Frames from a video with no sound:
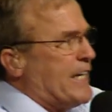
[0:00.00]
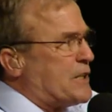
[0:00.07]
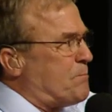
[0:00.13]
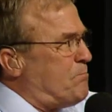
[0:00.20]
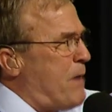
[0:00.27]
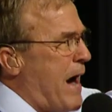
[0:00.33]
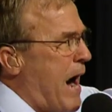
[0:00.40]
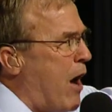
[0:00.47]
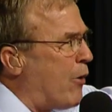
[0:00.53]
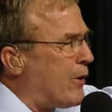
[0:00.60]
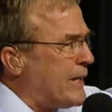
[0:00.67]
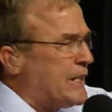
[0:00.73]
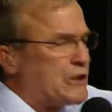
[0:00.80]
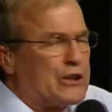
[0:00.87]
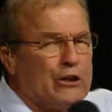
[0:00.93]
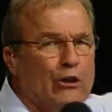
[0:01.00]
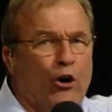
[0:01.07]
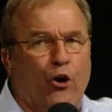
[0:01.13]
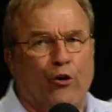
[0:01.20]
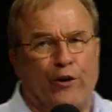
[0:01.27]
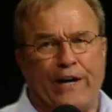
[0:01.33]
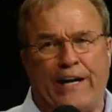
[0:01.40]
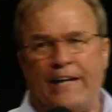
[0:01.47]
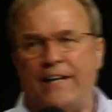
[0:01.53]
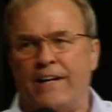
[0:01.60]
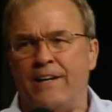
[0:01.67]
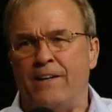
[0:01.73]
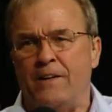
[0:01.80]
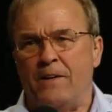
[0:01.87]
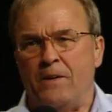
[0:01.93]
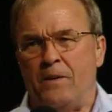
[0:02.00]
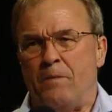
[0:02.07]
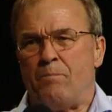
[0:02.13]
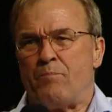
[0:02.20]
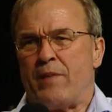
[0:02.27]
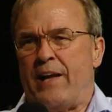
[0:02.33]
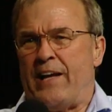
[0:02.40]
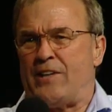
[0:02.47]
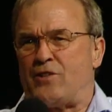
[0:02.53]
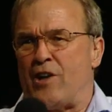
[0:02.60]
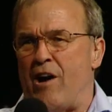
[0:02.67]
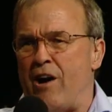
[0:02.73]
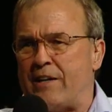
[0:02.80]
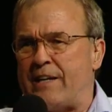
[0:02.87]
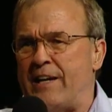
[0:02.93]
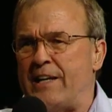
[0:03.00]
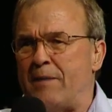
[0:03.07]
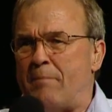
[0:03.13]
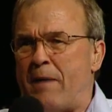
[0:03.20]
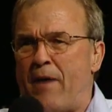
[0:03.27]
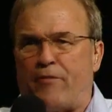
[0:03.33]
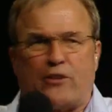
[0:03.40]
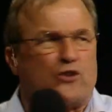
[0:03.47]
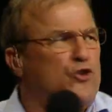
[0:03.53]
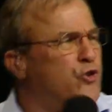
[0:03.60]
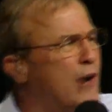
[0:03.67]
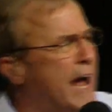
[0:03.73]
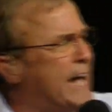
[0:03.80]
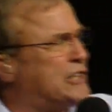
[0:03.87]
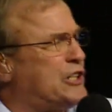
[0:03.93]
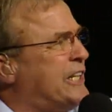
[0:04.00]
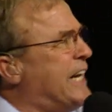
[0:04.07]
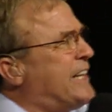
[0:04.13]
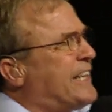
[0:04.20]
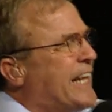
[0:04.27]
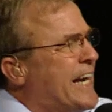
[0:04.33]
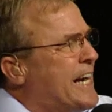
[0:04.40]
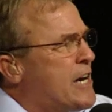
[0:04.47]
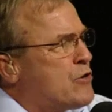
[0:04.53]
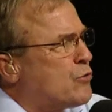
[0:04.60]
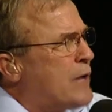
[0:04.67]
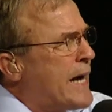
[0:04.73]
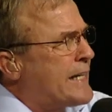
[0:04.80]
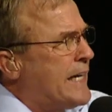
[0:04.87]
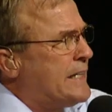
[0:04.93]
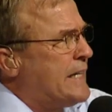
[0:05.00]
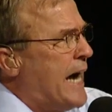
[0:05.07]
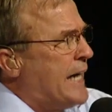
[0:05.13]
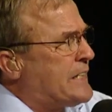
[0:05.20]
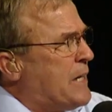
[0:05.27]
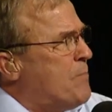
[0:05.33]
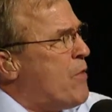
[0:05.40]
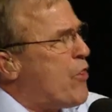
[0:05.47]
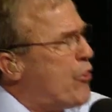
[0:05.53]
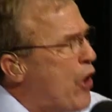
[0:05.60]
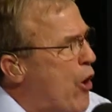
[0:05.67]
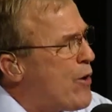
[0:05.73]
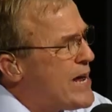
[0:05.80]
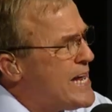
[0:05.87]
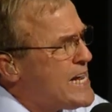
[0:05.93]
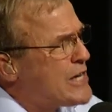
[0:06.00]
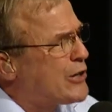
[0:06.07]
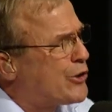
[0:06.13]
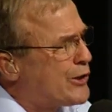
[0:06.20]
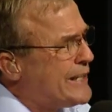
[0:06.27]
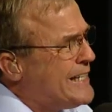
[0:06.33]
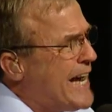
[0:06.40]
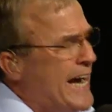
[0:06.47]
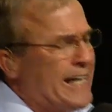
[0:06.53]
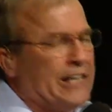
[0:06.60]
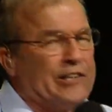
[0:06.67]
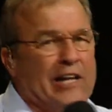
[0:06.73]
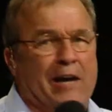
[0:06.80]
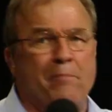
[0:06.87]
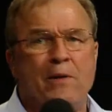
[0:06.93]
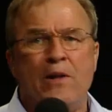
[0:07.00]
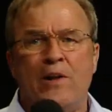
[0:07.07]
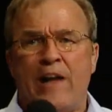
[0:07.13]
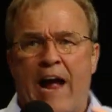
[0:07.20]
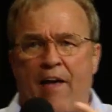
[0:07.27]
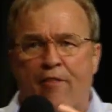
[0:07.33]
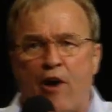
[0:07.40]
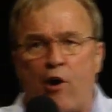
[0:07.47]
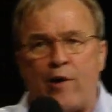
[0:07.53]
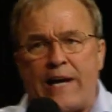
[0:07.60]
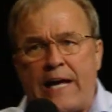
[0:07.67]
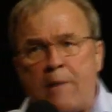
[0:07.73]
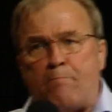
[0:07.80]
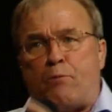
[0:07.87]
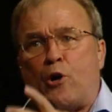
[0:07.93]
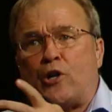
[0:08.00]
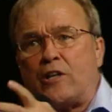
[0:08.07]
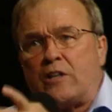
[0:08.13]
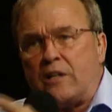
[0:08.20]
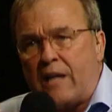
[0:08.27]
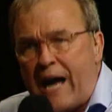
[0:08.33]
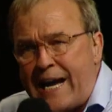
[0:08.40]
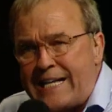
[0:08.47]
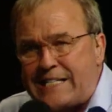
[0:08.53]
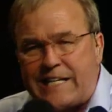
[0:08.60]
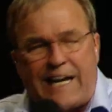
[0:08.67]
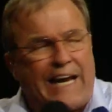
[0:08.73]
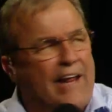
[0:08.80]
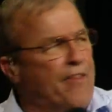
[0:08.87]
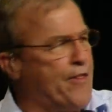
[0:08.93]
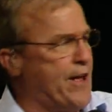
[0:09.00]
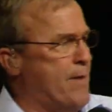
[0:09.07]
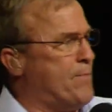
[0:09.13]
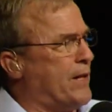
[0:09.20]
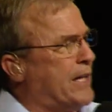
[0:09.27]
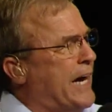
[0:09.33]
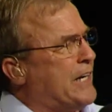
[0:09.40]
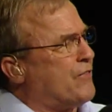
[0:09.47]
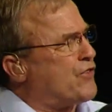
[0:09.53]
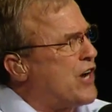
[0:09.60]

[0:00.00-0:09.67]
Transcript: his power and his glory and talking about the tragedy that he didn't recognize him, though he created them and though he put light in them, the light of